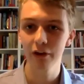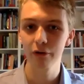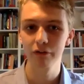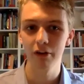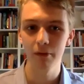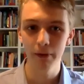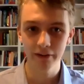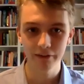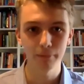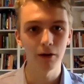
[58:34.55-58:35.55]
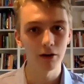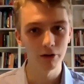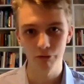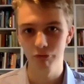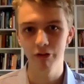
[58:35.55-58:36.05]
That was amazing,
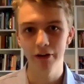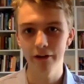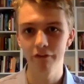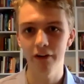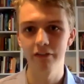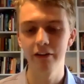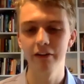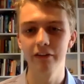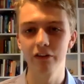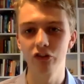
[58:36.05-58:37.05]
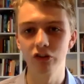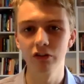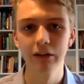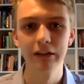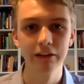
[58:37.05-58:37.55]
Mark. Very fascinating
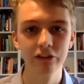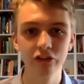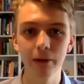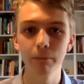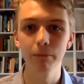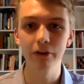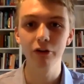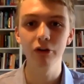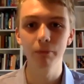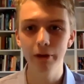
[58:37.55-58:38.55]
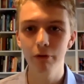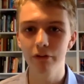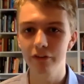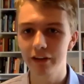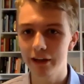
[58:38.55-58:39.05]
discussion. Shame you couldn't be
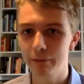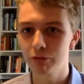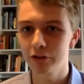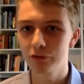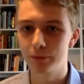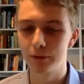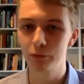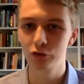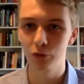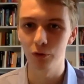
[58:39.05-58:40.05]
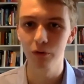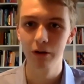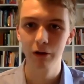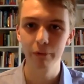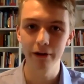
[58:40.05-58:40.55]
with us in Cambridge, but I'm sure
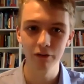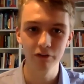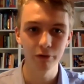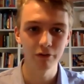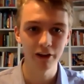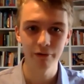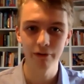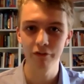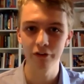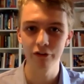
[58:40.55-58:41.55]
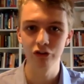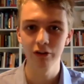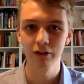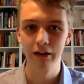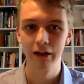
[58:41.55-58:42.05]
we'd love to invite you in the
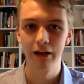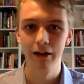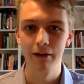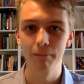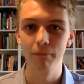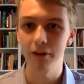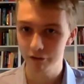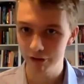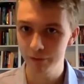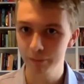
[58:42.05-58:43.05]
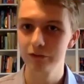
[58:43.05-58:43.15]
future. Thank you very much.